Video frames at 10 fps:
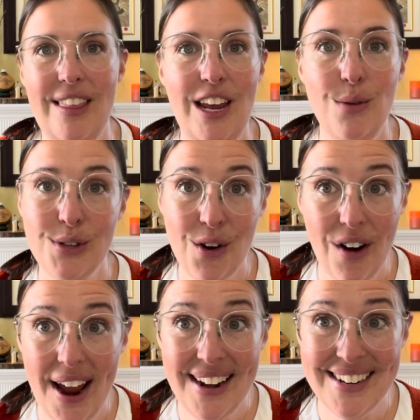
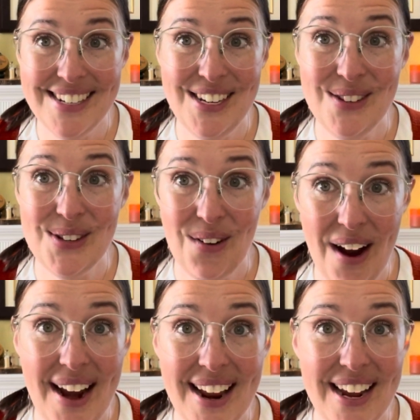she uses
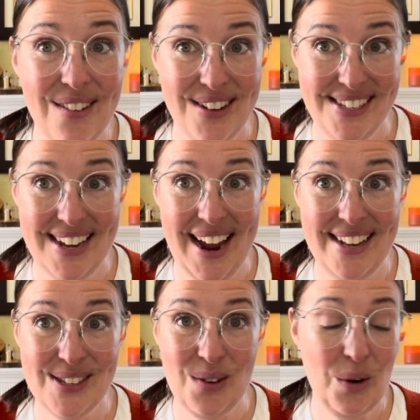Kryneck in her
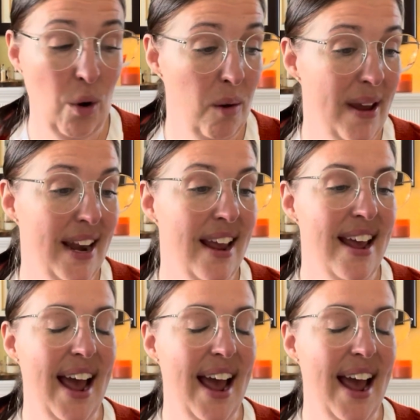designs, Nora Corbett,